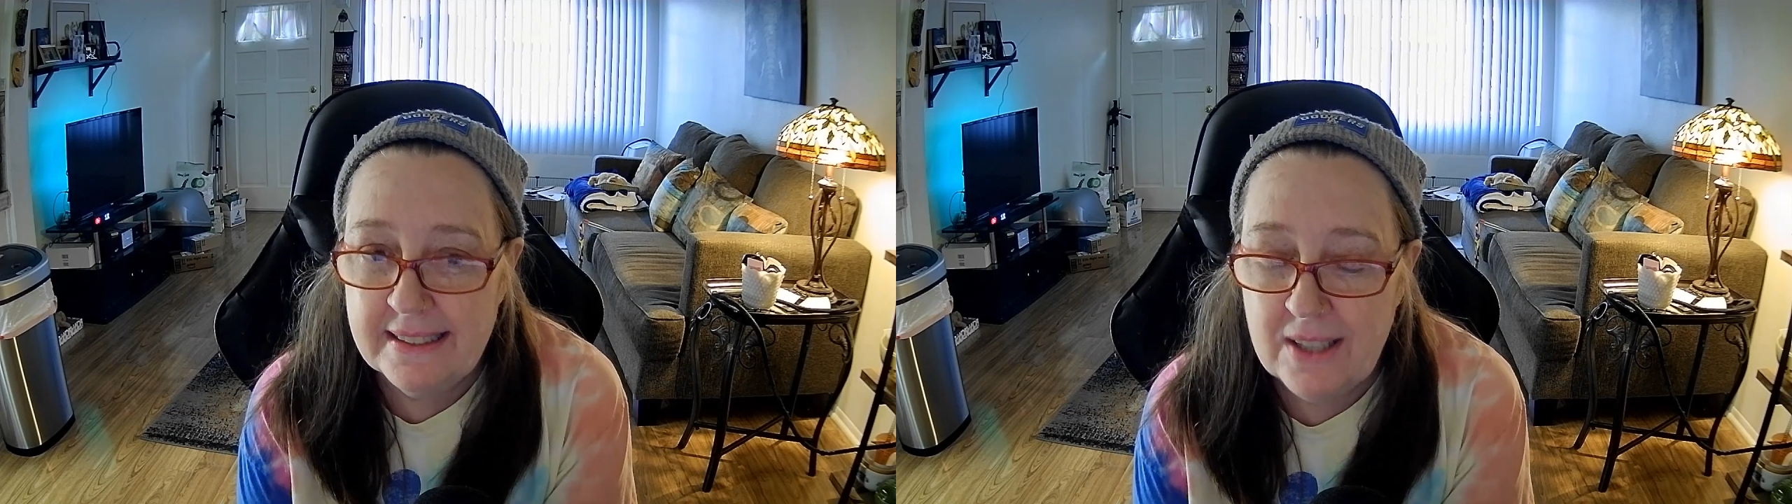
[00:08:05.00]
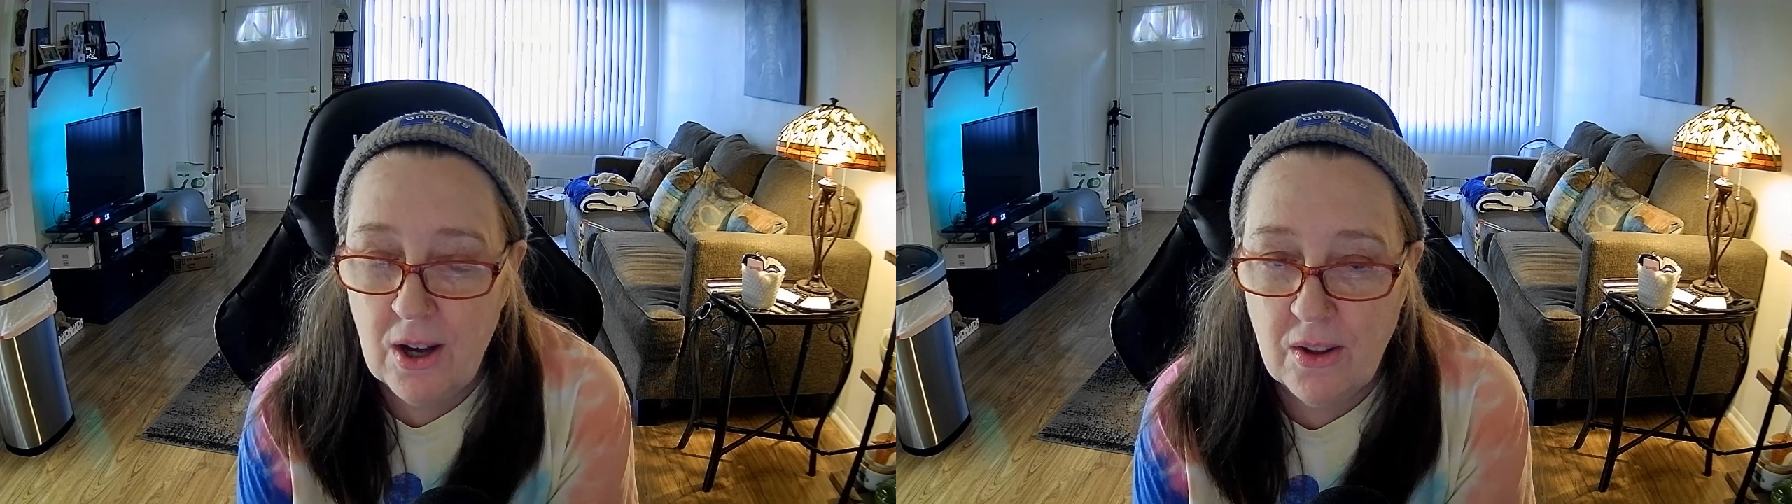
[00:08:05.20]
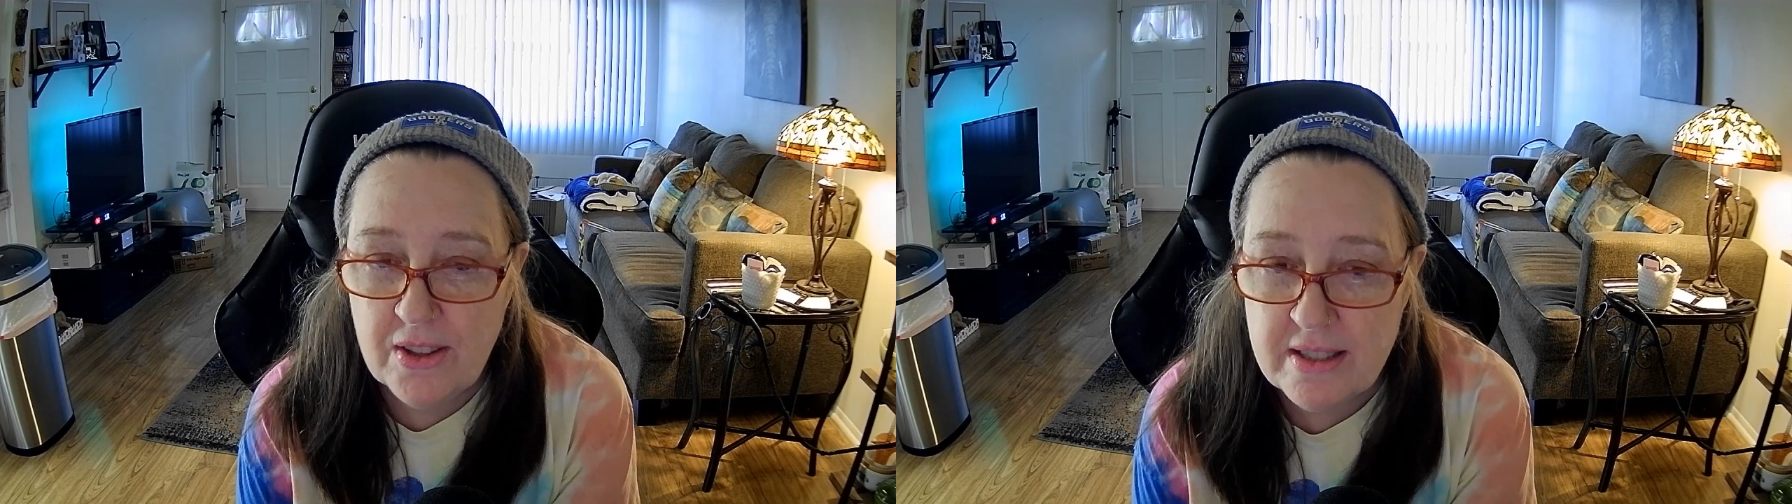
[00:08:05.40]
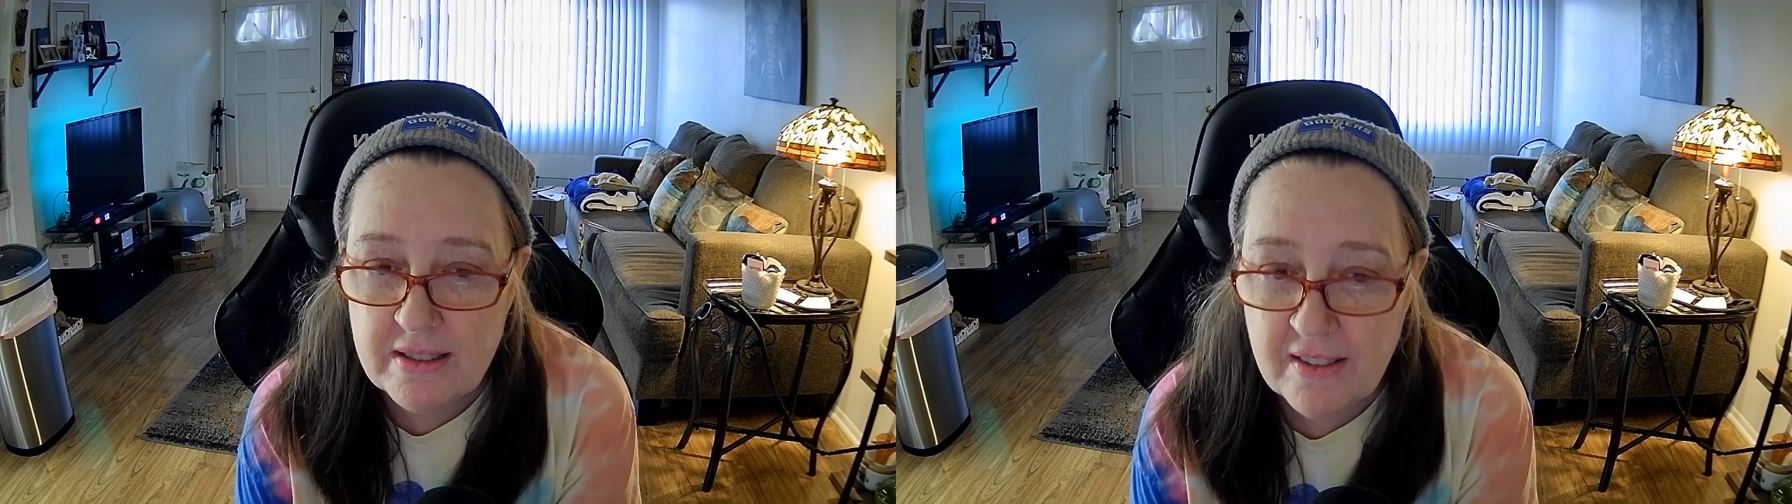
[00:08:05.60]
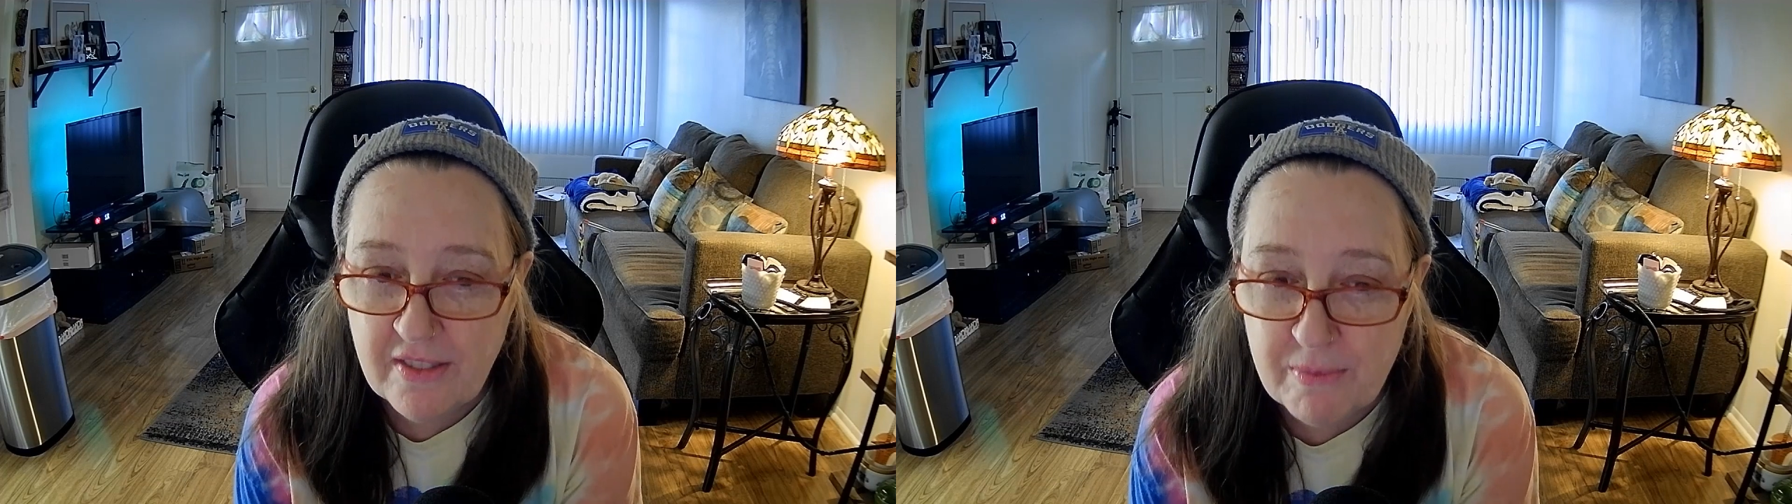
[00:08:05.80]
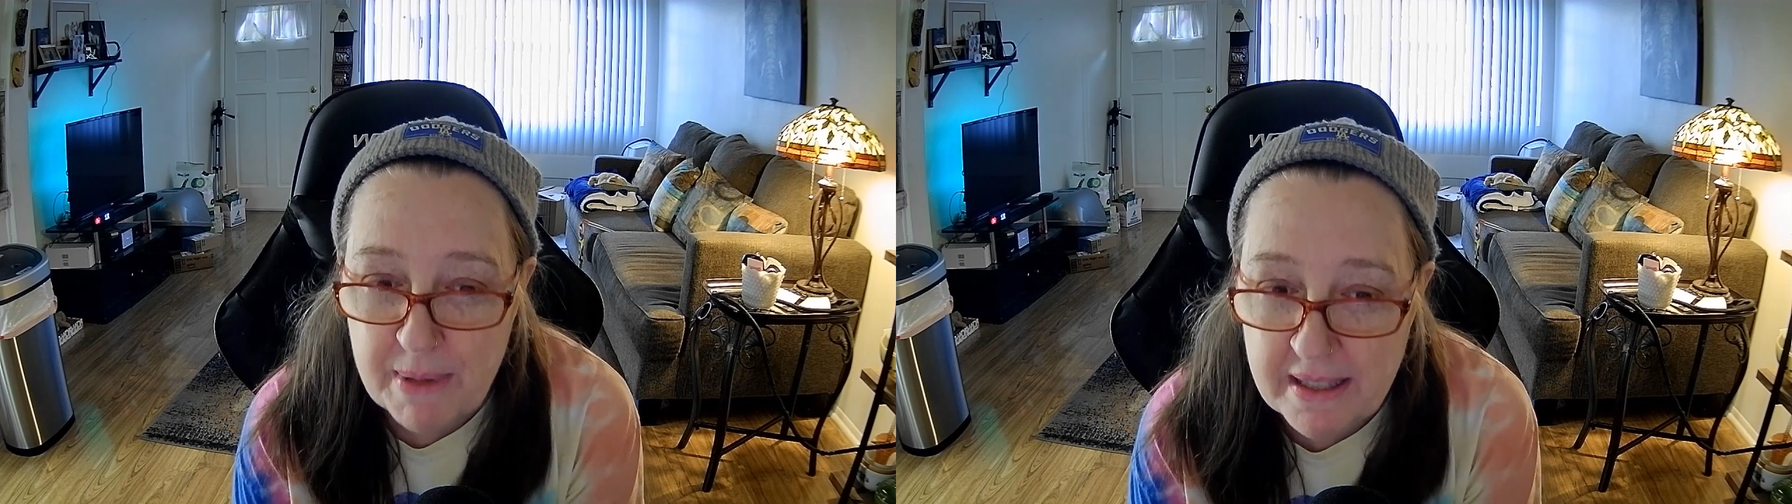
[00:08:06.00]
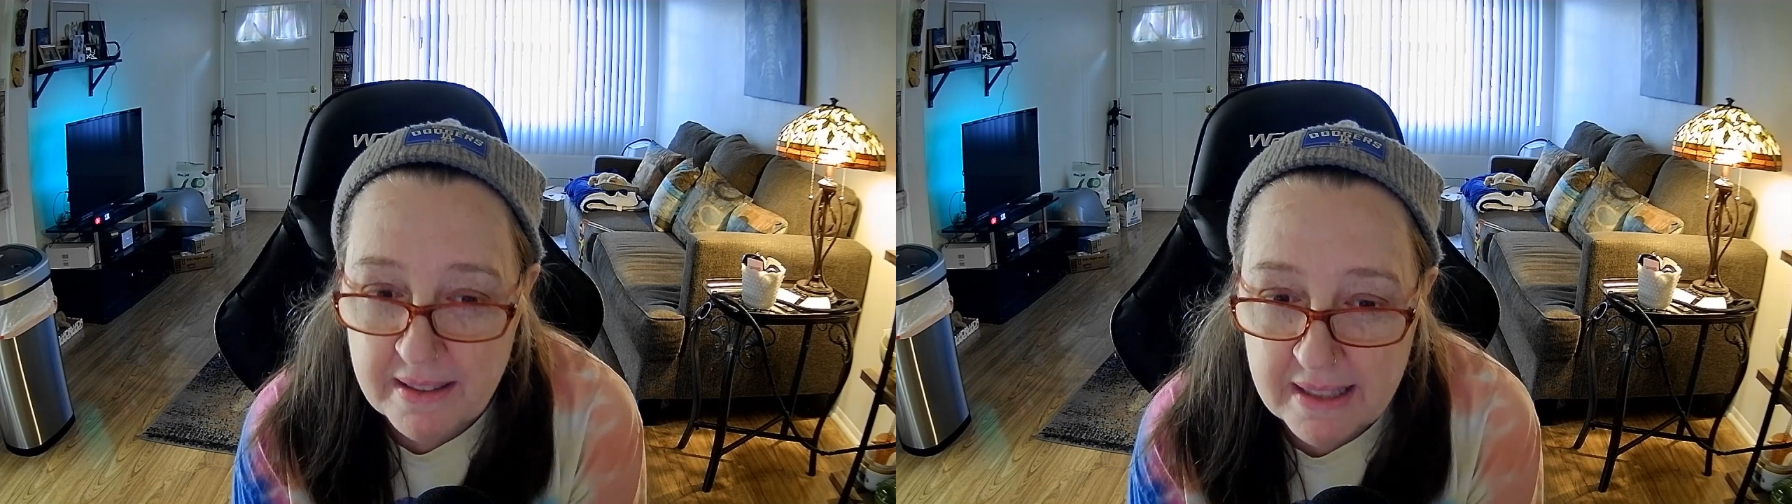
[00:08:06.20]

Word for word: all the stuff being in the